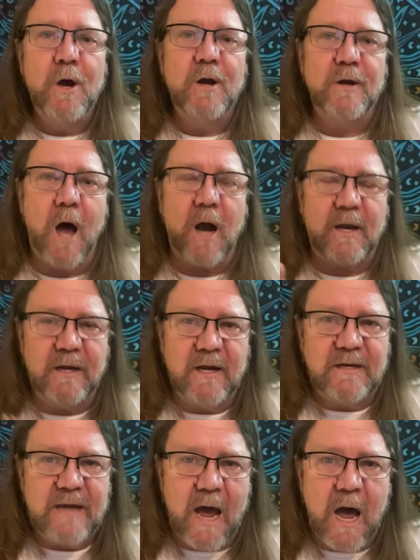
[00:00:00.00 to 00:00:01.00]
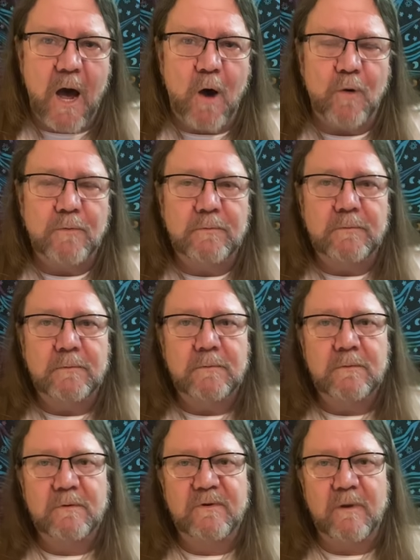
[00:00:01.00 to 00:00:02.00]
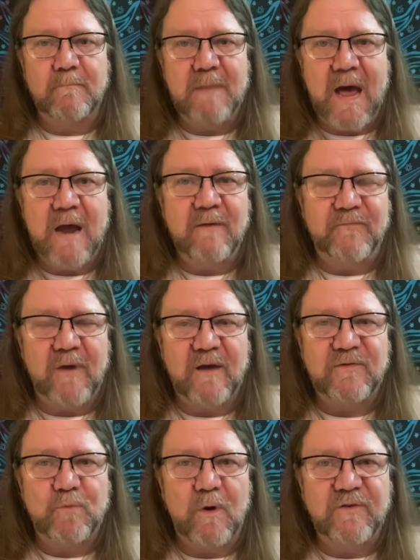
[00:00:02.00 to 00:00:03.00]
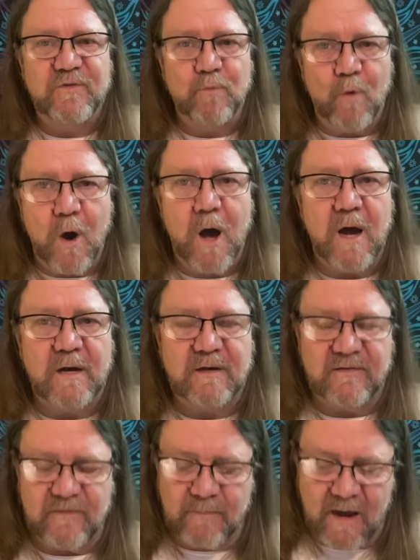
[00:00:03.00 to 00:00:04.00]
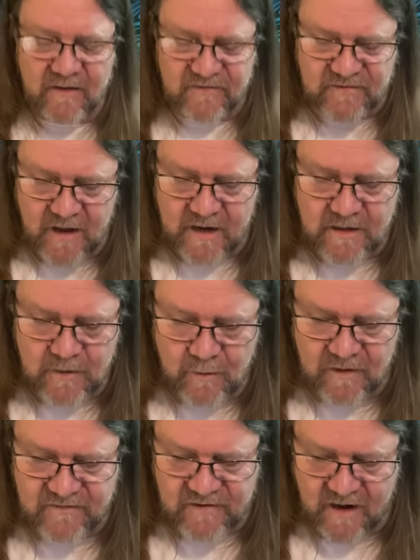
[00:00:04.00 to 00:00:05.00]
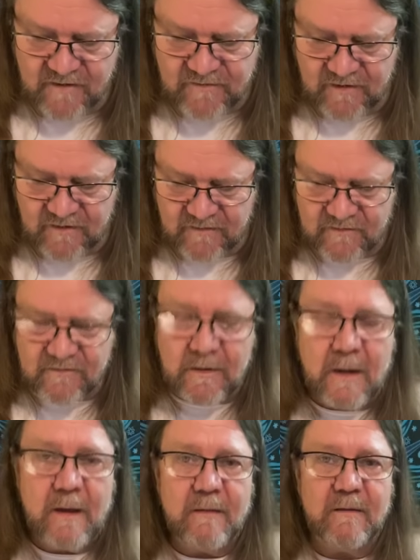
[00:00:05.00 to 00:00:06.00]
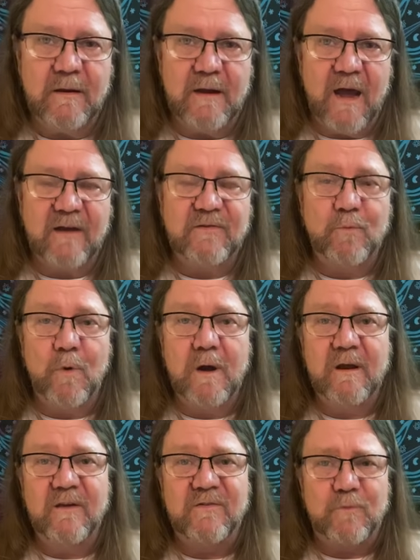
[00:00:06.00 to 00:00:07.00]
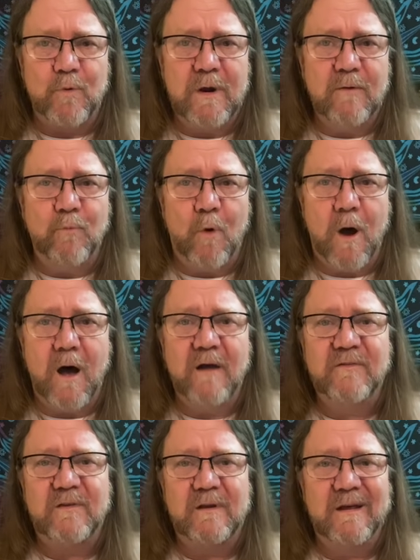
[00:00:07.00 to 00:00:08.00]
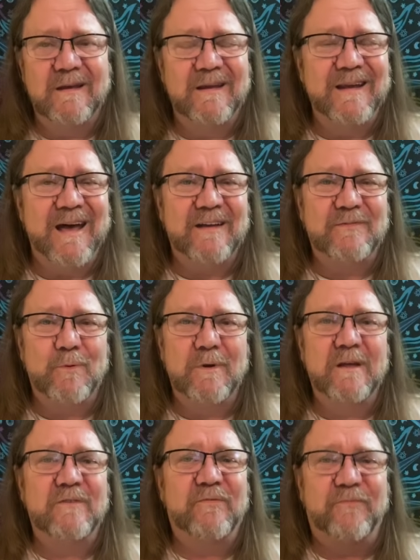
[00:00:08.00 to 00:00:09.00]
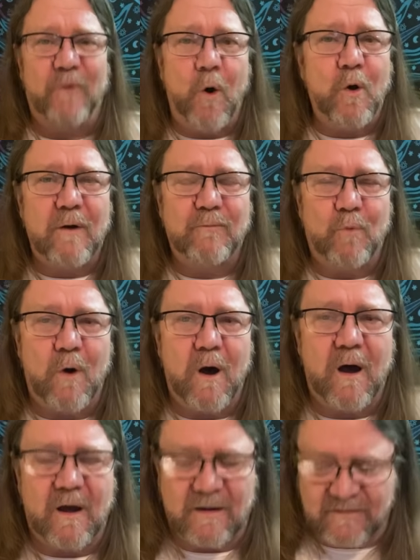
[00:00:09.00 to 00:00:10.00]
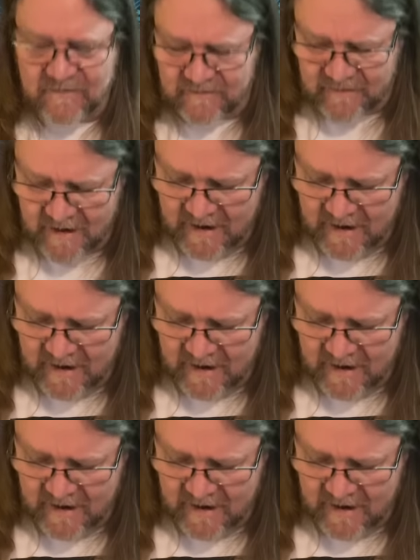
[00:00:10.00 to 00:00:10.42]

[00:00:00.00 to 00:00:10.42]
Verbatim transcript: knocking it down, to manifest what you want. It's about setting your intentions. The next one is three of wands, and then the next one is four of wands.